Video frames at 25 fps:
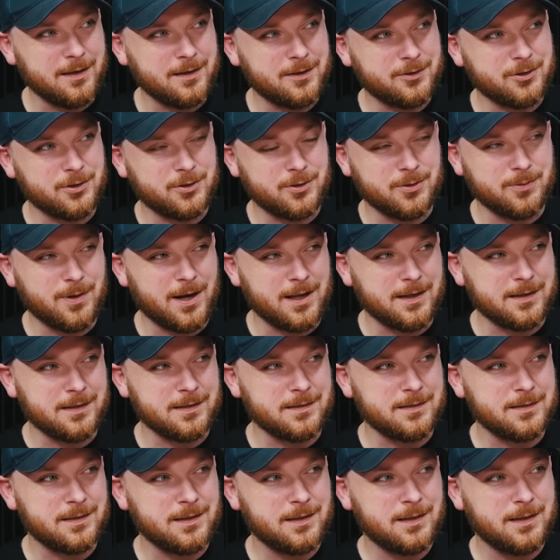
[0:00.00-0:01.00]
because you're
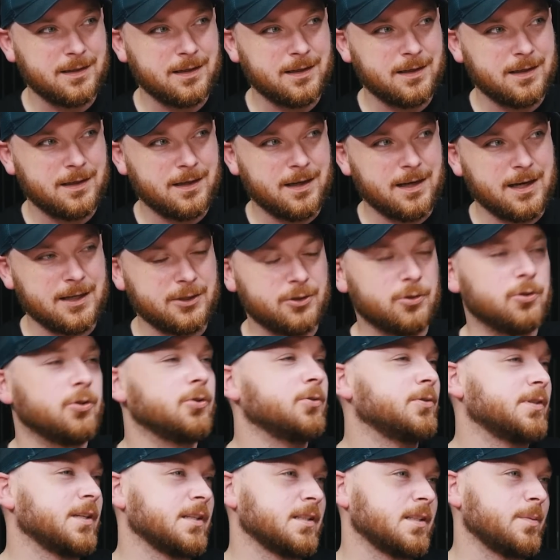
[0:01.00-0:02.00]
2-handed? Unless you
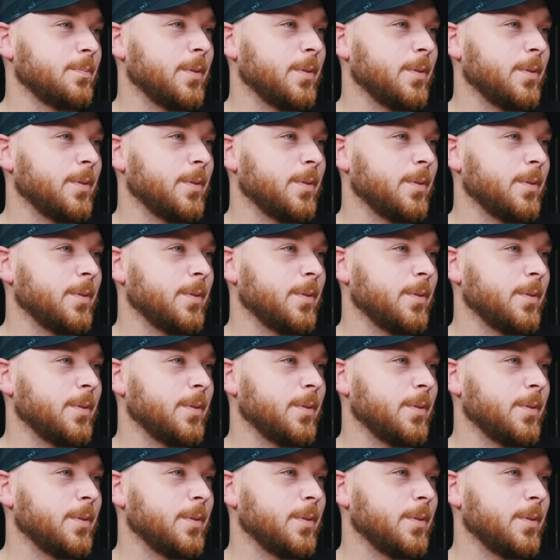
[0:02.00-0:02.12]
use it as the